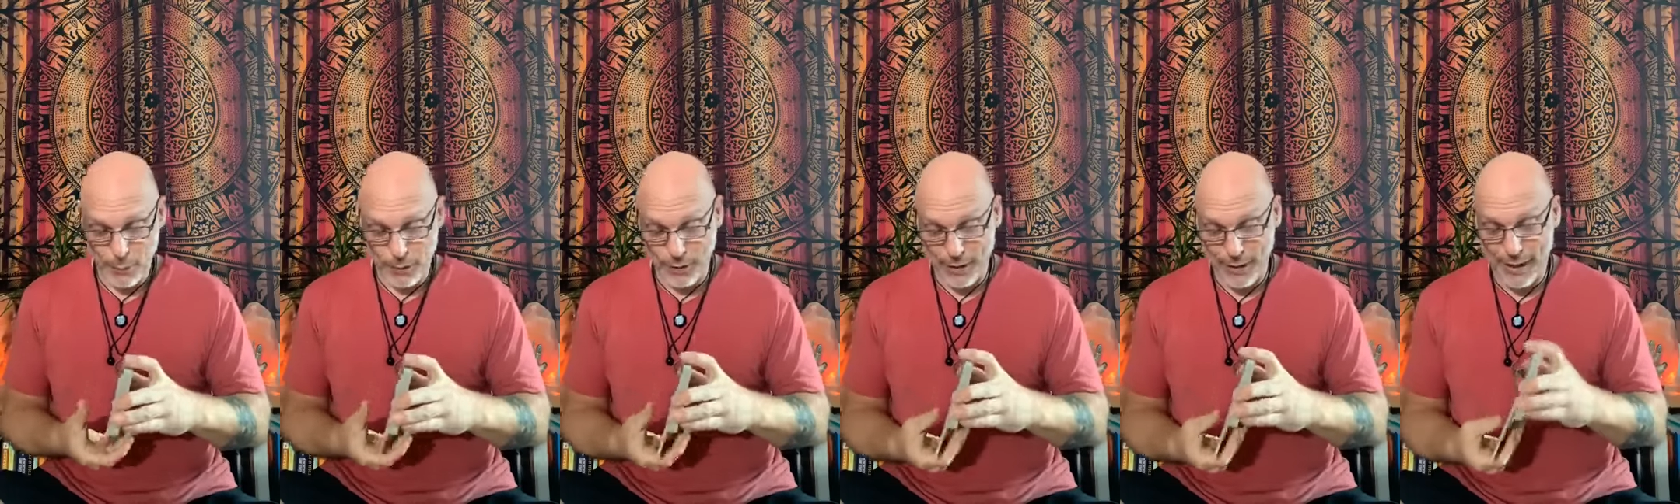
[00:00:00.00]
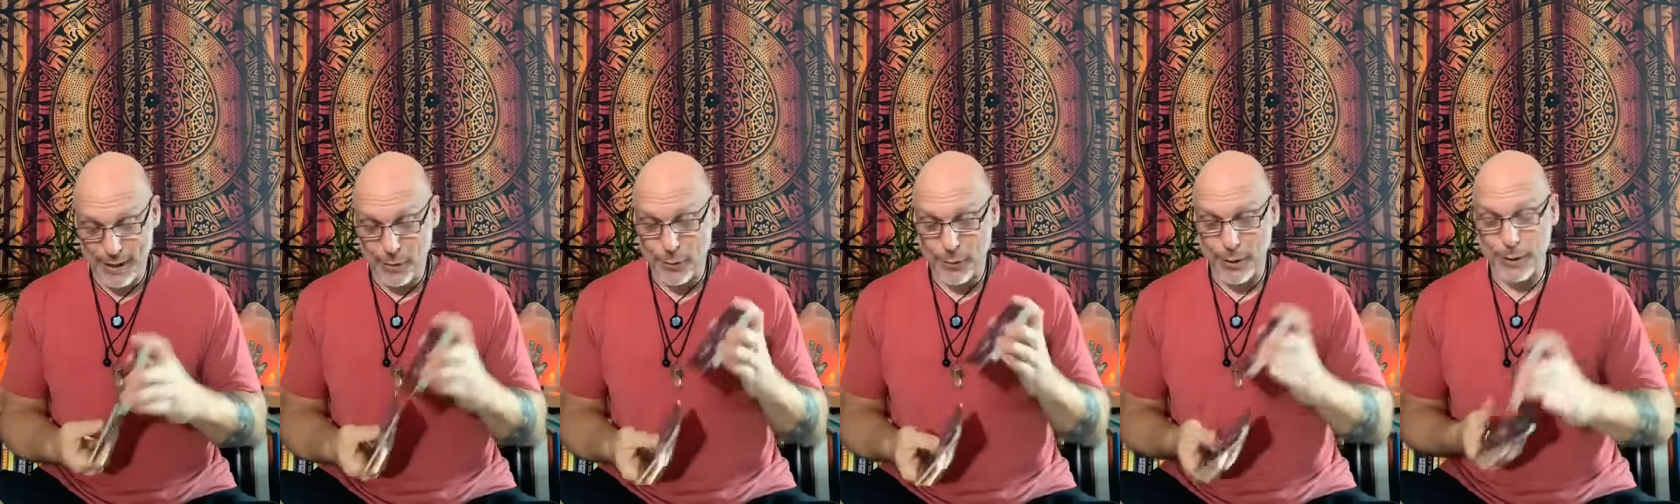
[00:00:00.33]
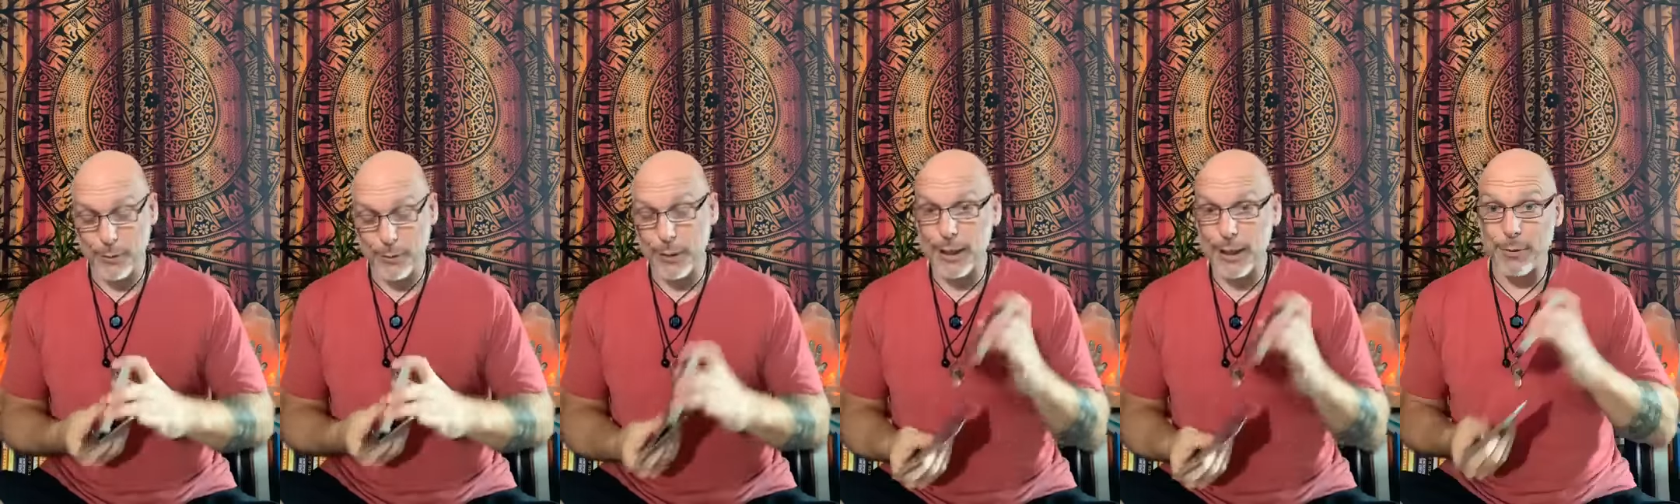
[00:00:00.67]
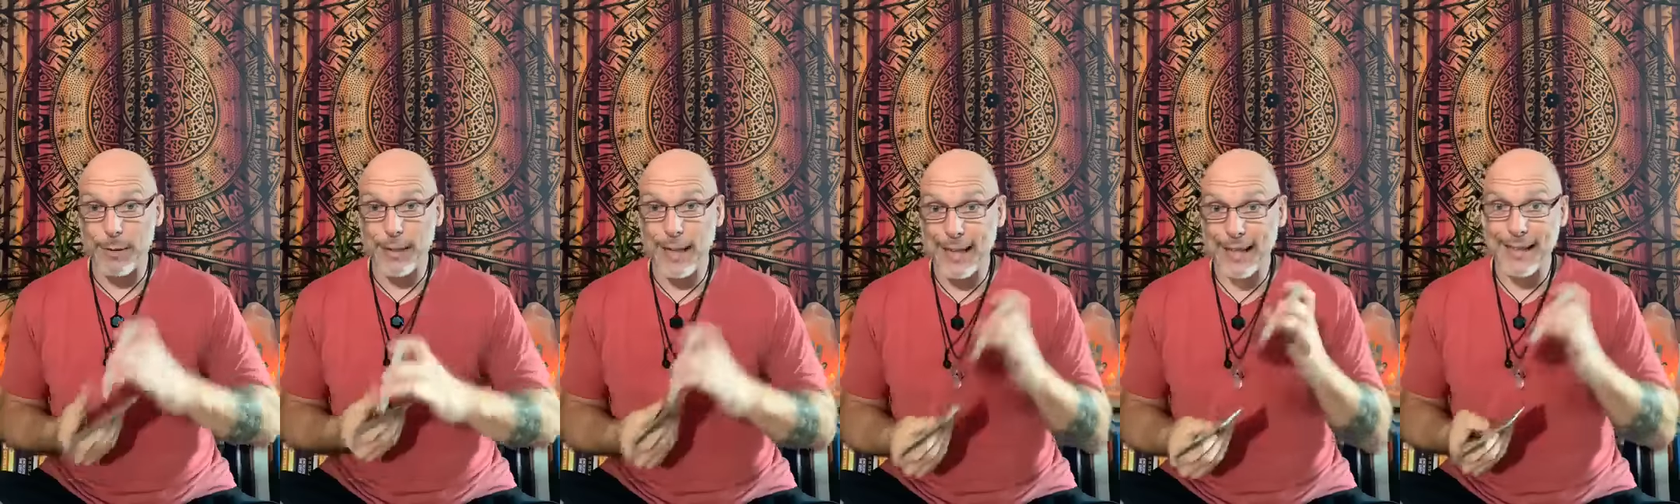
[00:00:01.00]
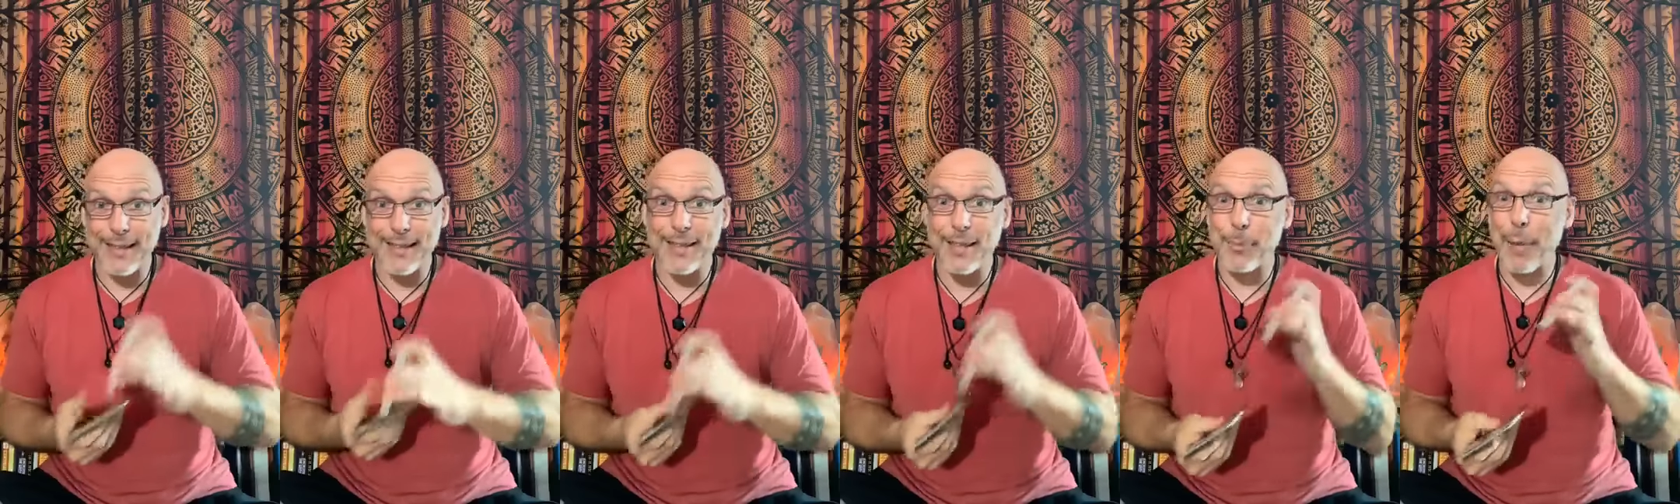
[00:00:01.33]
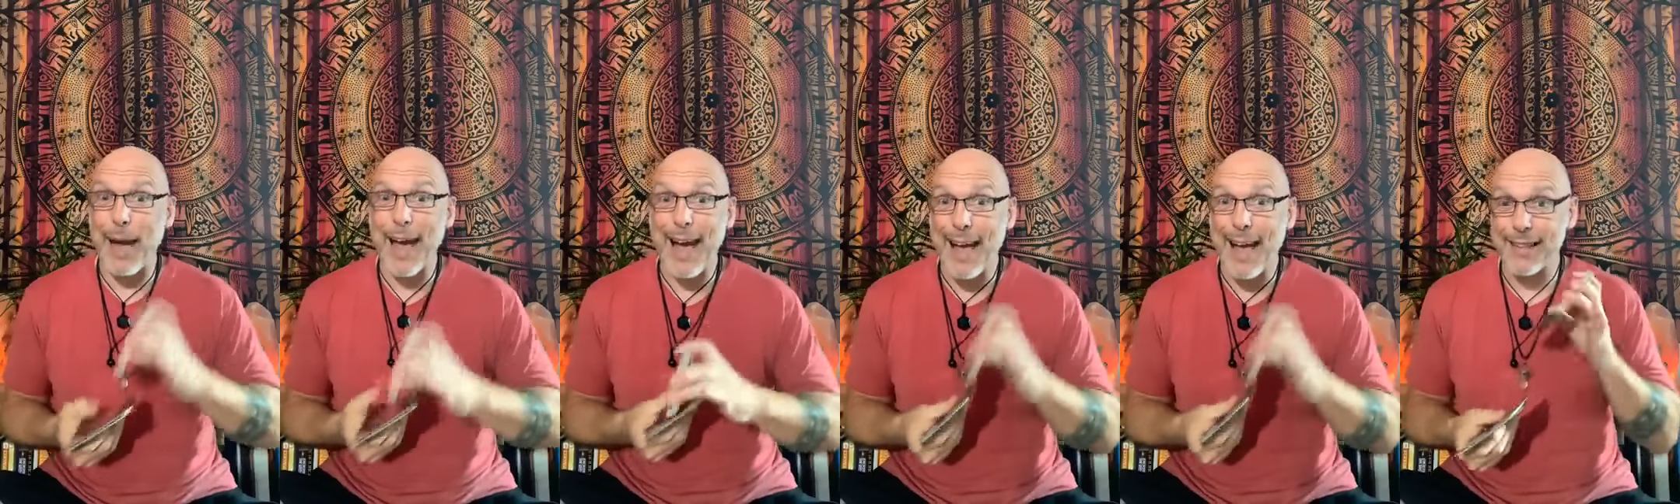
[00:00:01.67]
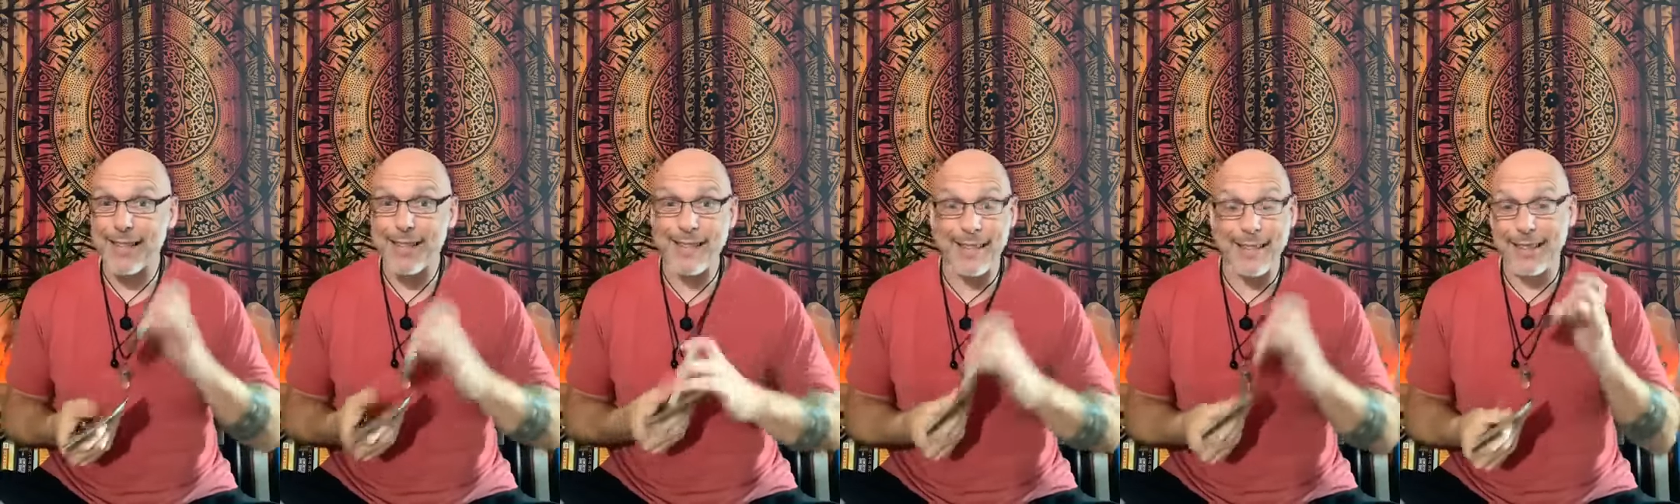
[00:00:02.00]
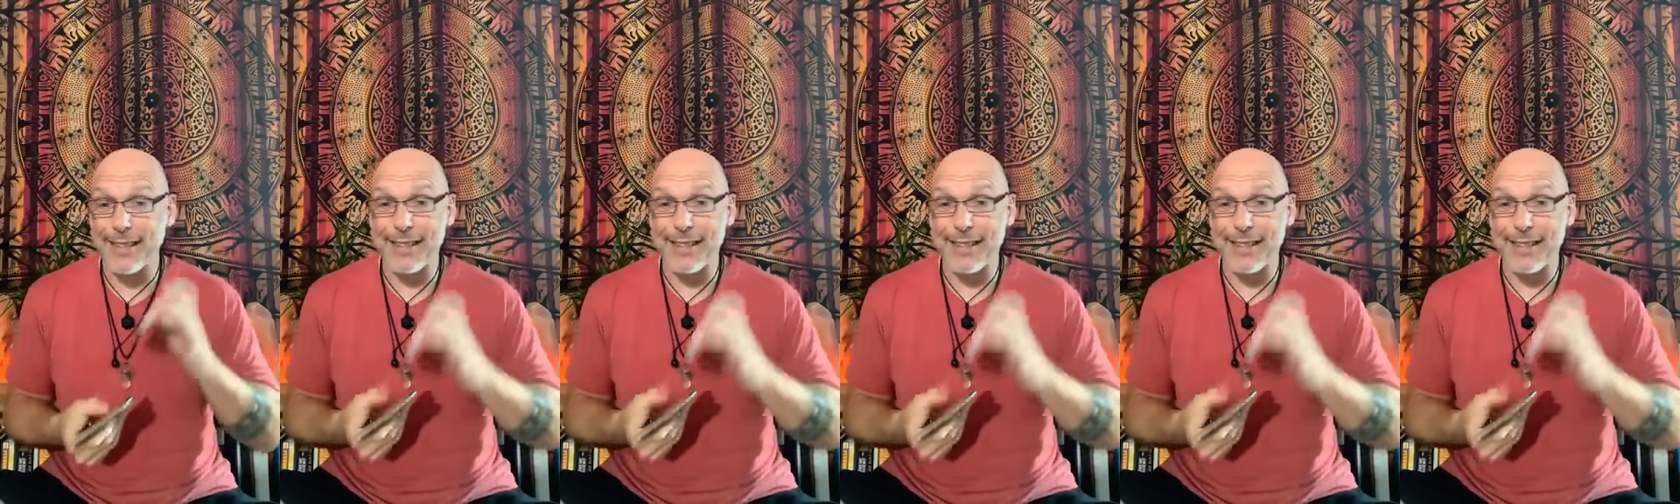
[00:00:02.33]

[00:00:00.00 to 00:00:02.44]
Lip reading: which then only recreates the past